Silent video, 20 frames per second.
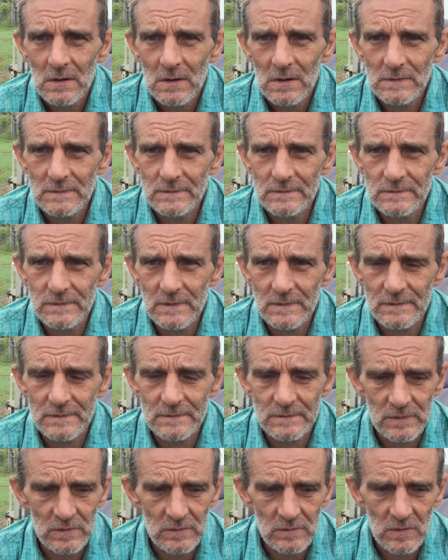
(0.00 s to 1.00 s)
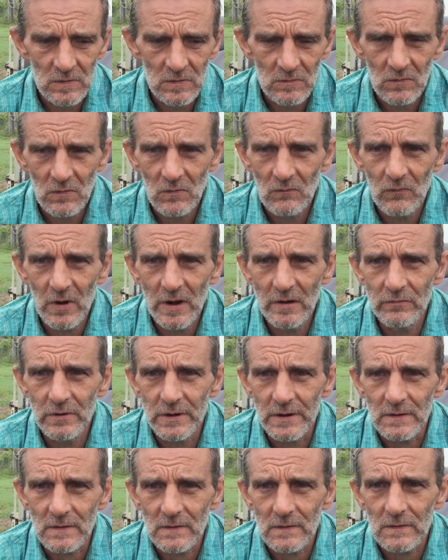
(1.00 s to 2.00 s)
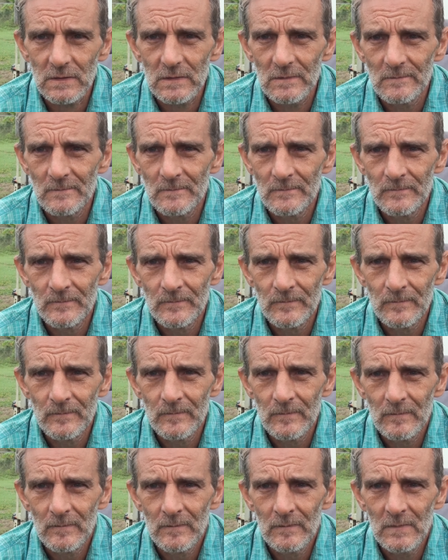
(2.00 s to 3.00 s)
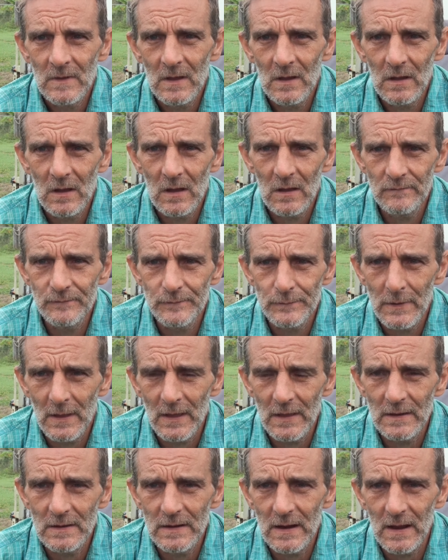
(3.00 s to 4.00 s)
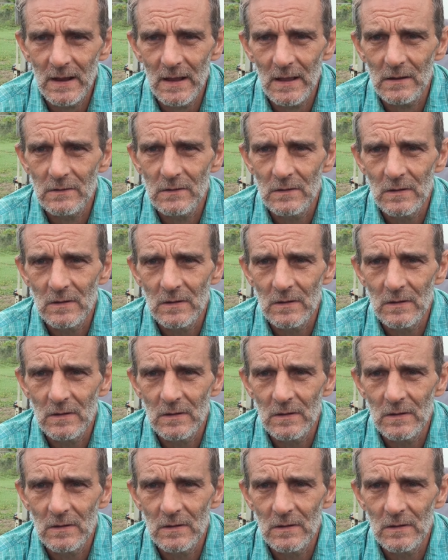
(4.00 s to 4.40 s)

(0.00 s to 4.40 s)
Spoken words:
It's just rhetoric. Now, I've laid out